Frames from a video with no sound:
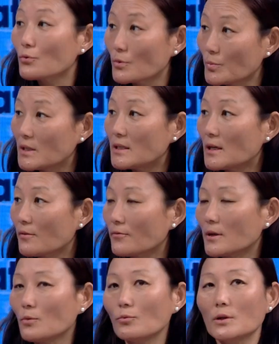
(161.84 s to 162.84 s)
the
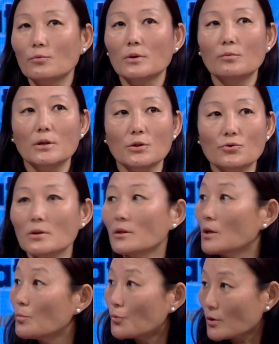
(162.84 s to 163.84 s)
BTFN, when we were issuing
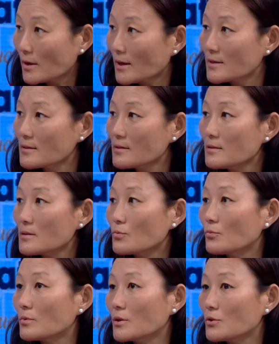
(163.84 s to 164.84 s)
the import license,
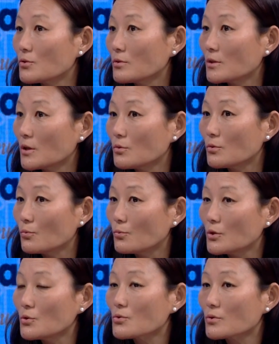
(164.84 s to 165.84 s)
we
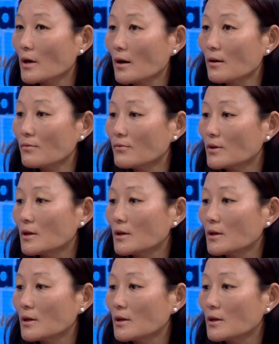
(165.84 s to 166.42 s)
used to have